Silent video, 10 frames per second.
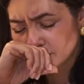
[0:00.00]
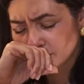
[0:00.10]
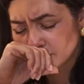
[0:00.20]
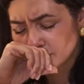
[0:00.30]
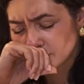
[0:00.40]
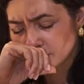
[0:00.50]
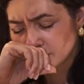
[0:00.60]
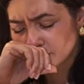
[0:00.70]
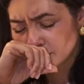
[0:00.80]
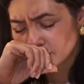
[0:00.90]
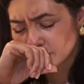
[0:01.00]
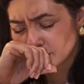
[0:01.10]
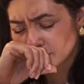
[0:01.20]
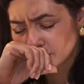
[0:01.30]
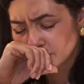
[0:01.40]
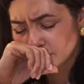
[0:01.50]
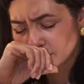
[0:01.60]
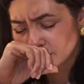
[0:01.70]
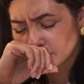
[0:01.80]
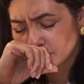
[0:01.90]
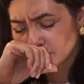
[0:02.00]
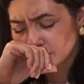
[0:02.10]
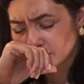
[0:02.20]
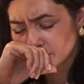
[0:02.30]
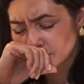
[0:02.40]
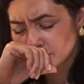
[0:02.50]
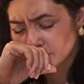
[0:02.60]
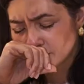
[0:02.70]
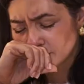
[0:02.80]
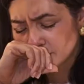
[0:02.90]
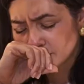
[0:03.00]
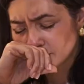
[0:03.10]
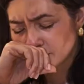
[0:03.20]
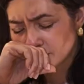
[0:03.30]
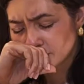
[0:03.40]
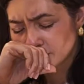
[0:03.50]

(silence)